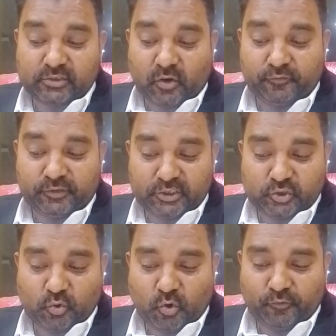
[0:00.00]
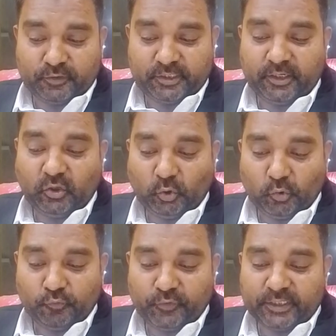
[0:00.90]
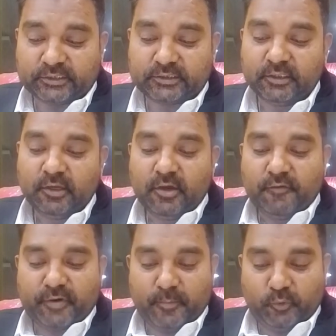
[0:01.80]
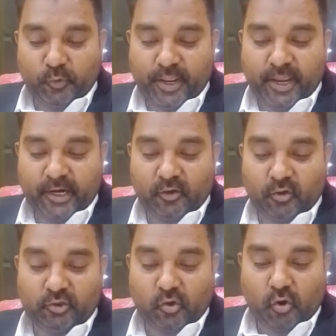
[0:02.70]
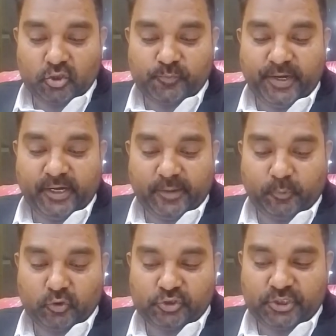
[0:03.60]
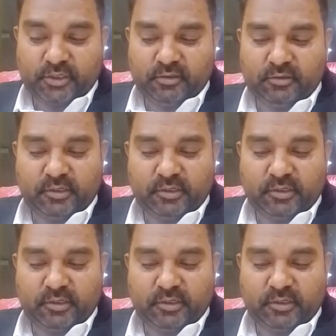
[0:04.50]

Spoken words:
of this court within 2 weeks from today, and on the cost being deposited,